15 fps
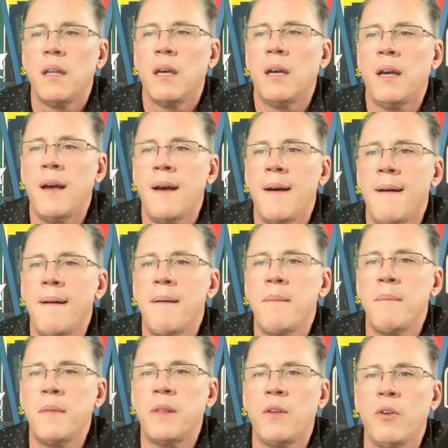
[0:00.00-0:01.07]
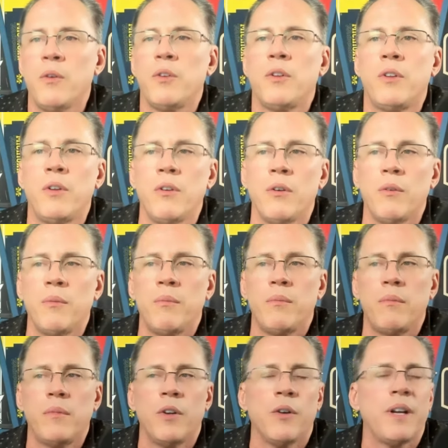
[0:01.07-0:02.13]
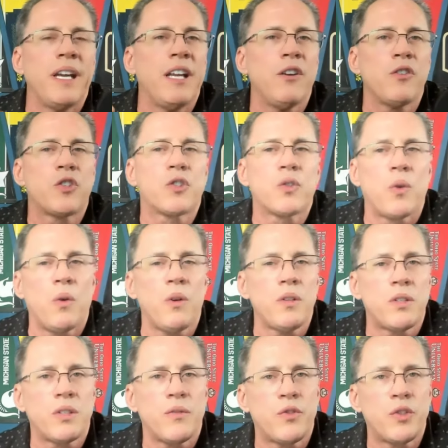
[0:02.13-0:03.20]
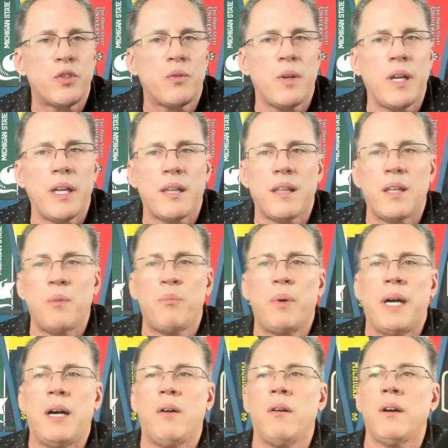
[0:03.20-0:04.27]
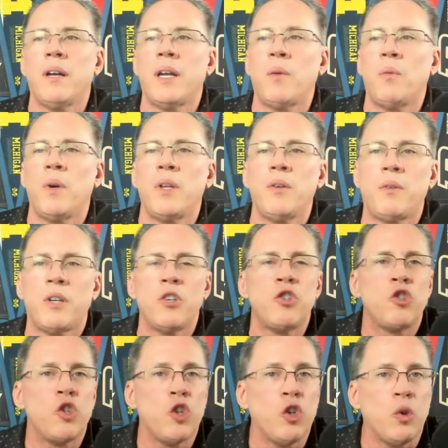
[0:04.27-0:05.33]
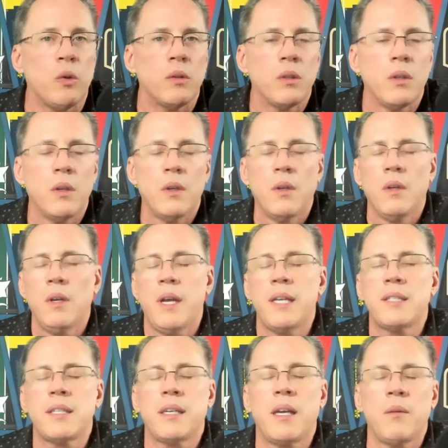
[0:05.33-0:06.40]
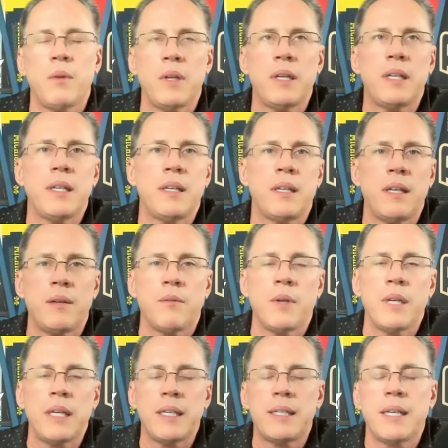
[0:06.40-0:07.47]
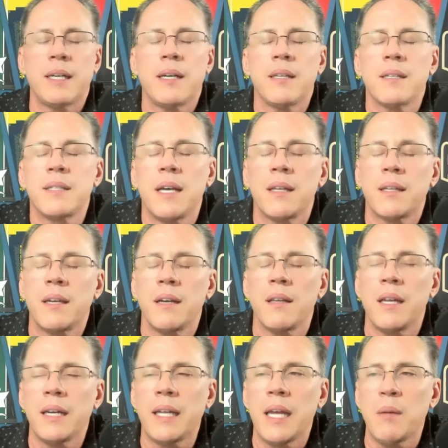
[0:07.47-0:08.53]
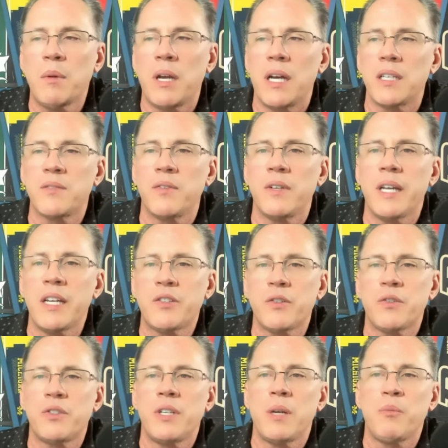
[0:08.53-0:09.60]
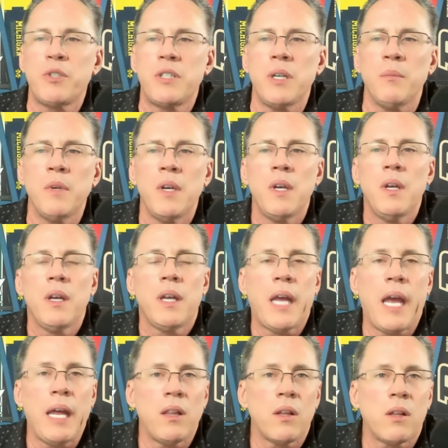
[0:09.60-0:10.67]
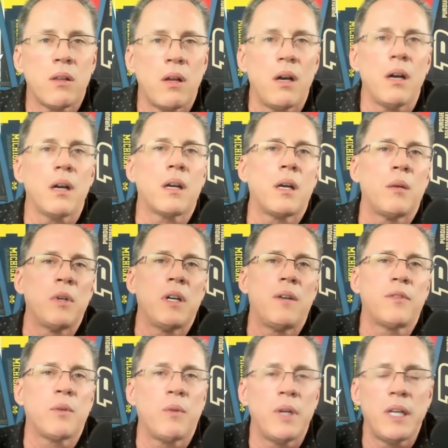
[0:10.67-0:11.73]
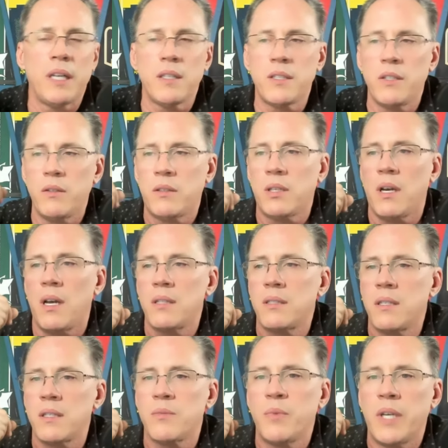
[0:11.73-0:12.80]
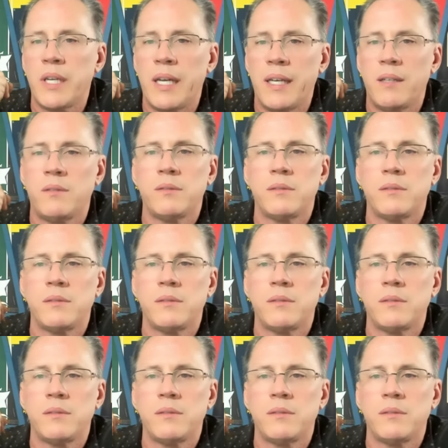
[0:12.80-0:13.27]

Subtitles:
your inner source of strength and power and what you can do as they get ready to take on the South Carolina Gamecocks for a national championship. Caitlin Clark, coming off the win against Utah, says, man, I